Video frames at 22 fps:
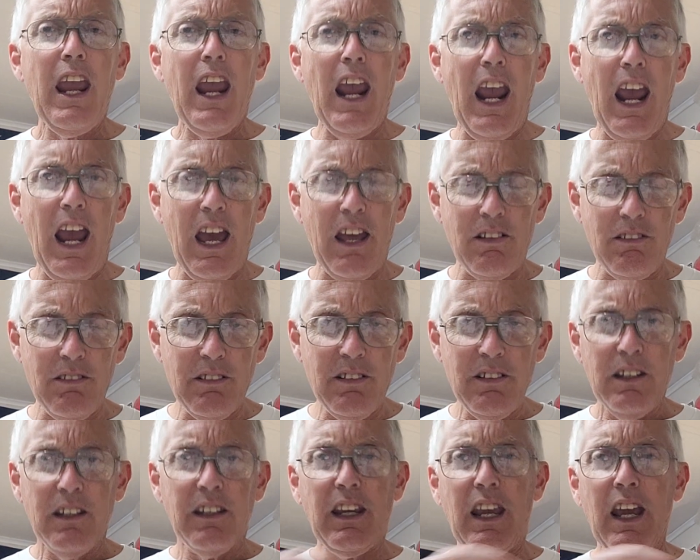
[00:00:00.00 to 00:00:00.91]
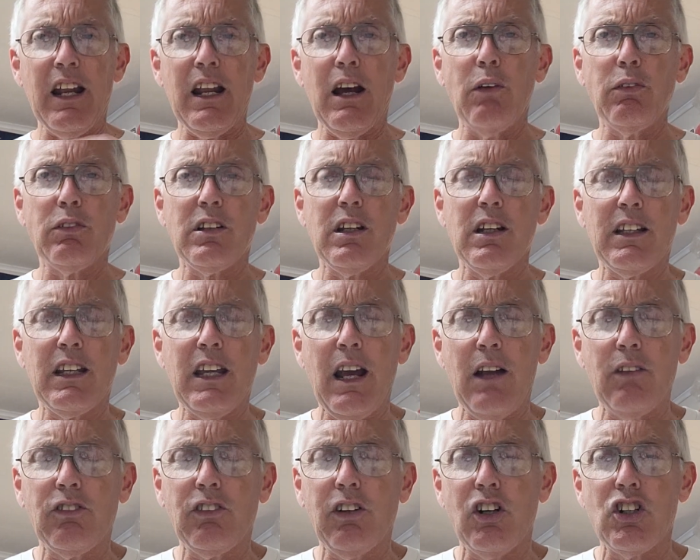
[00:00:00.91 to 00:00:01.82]
And get out to the
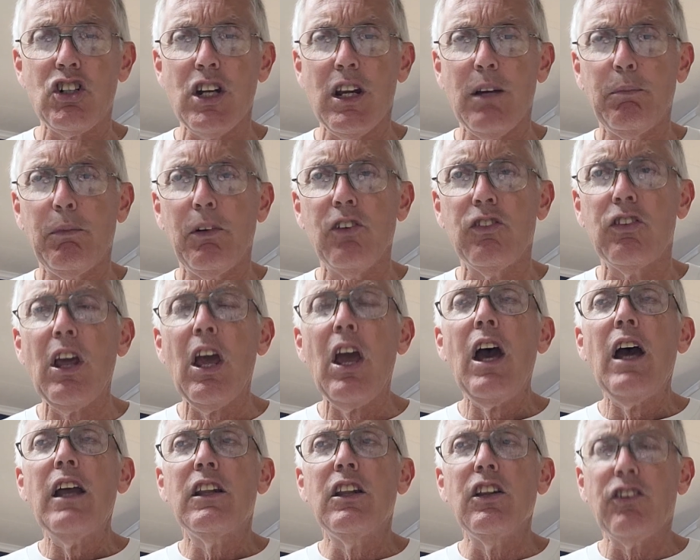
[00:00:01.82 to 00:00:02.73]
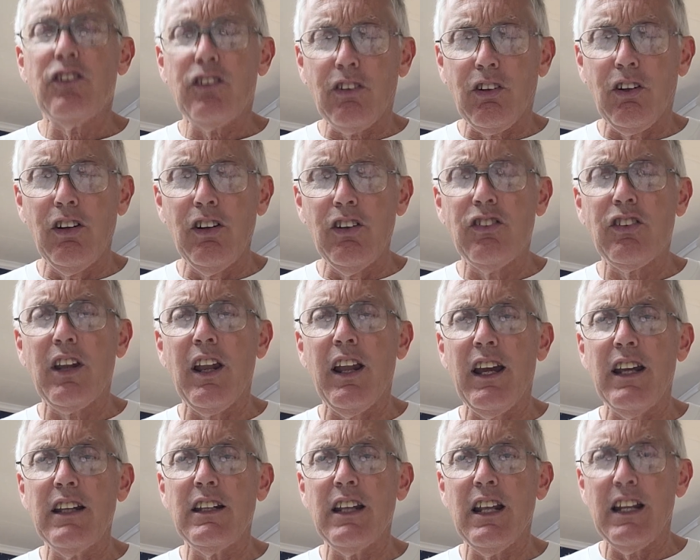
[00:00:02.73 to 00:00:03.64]
council chambers this Thursday
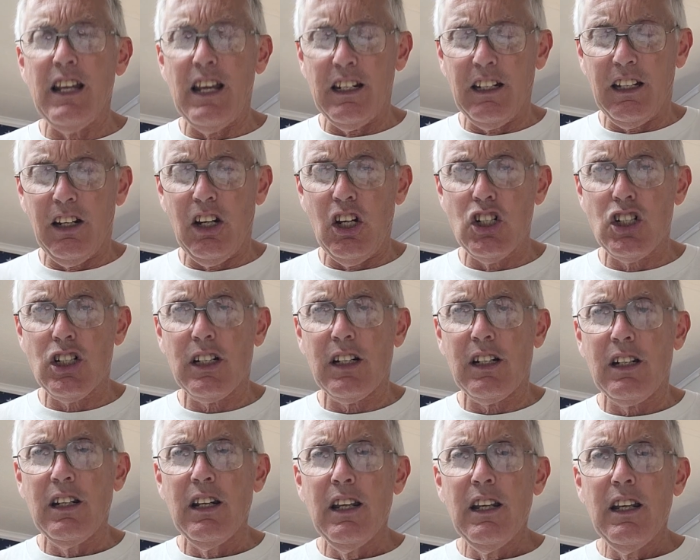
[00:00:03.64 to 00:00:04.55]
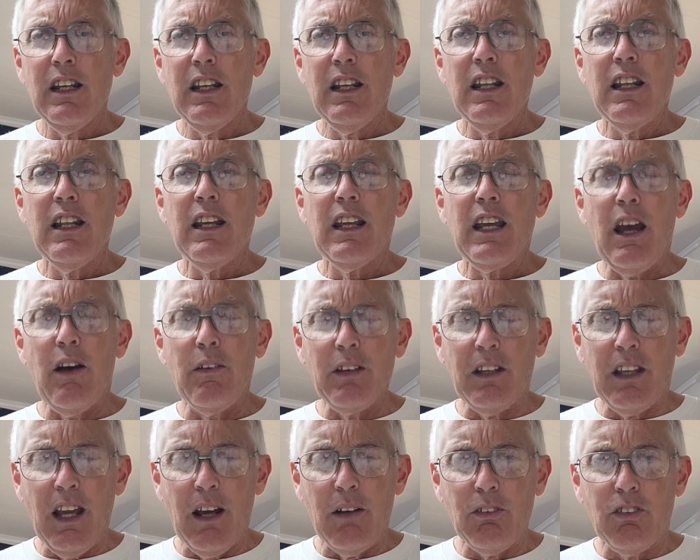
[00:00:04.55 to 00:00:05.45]
night at Antigonish
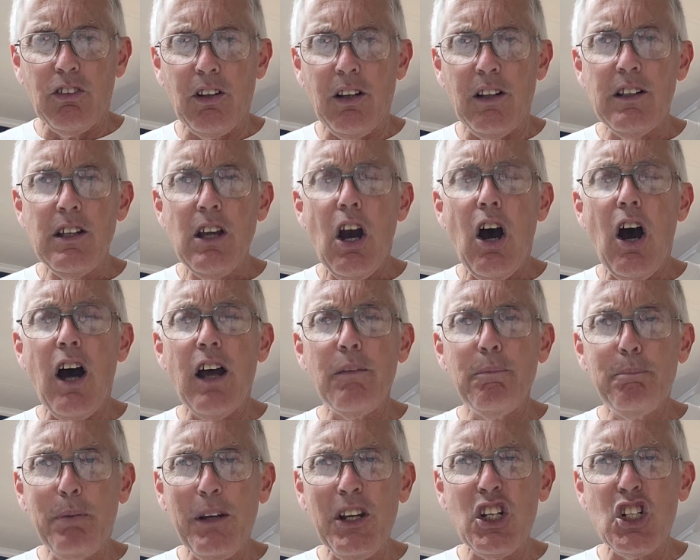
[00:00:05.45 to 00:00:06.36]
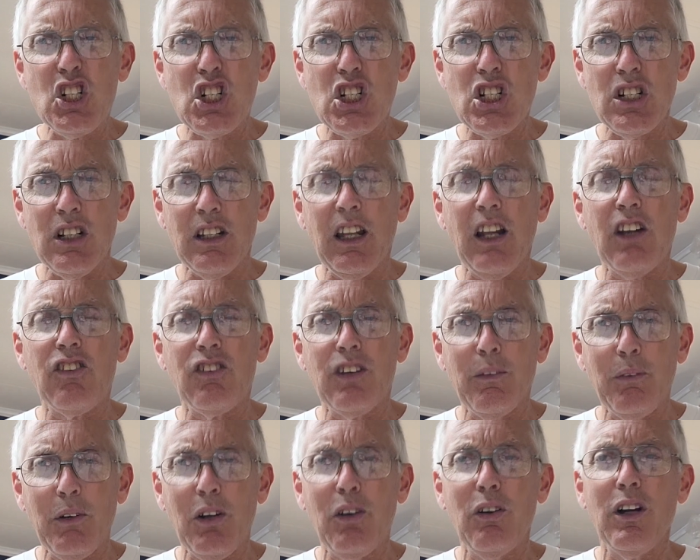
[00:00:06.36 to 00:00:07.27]
County Council on Beach Hill at
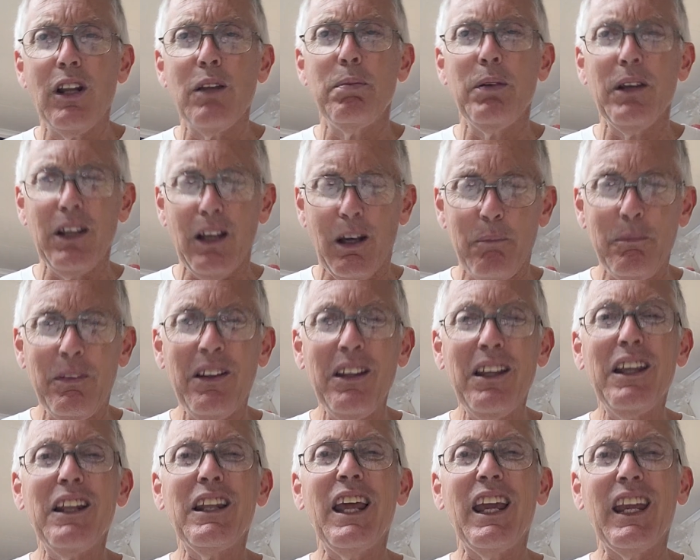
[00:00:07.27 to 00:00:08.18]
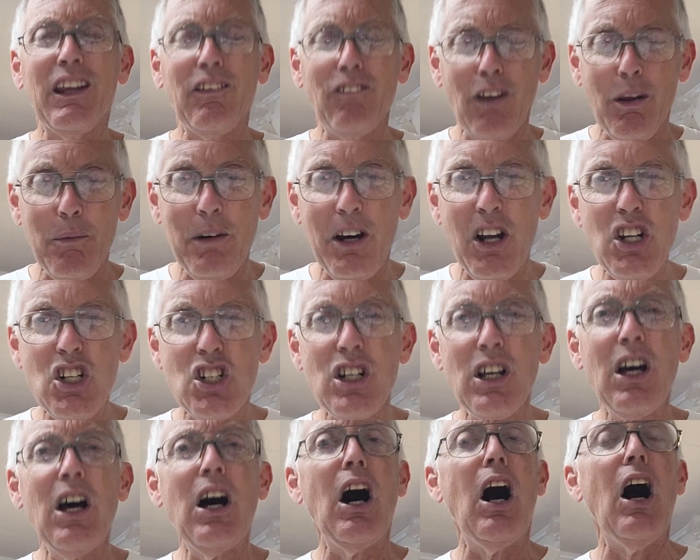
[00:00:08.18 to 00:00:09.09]
7.30 p.m. Thank you very
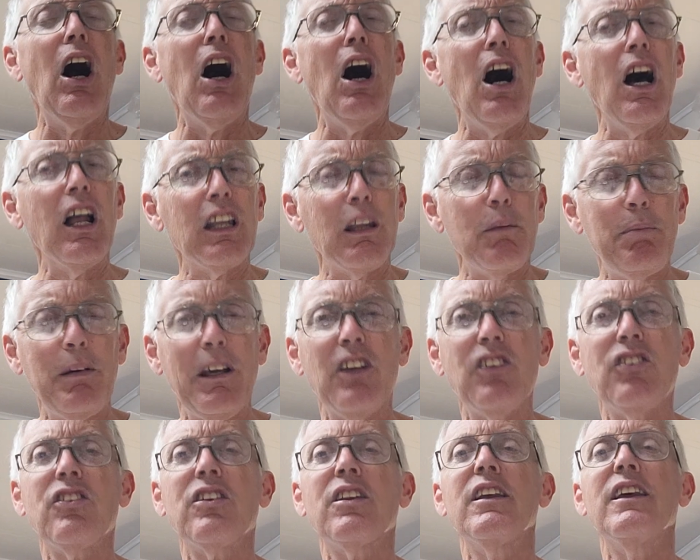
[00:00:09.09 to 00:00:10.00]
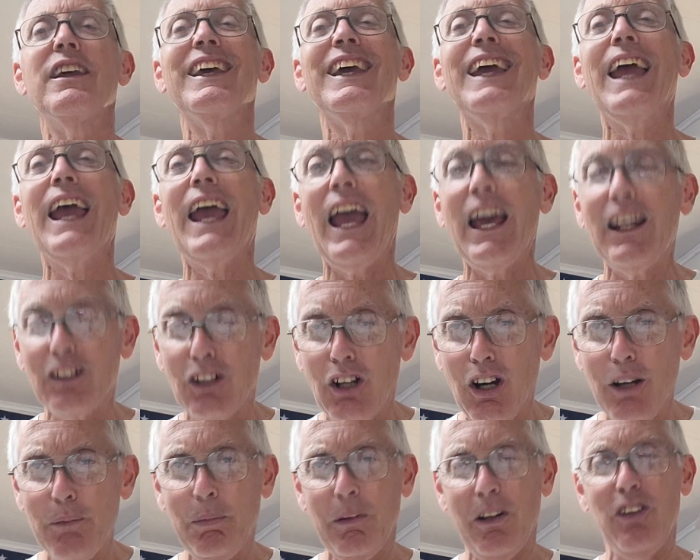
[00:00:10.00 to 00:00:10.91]
much. All the best and
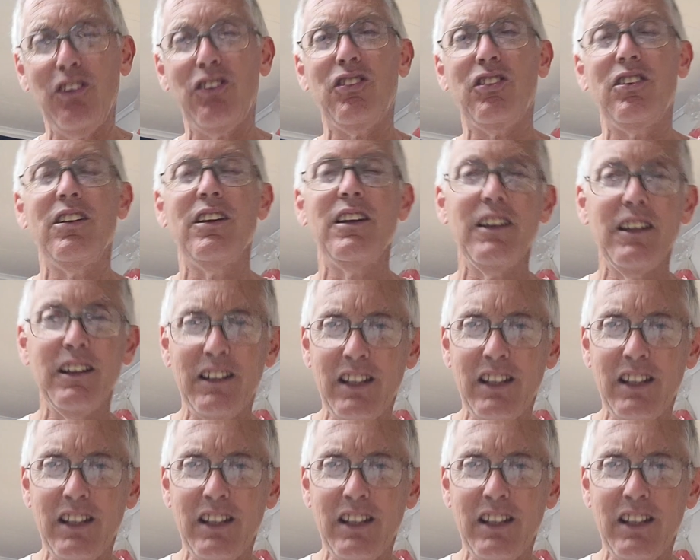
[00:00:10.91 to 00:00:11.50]
God bless.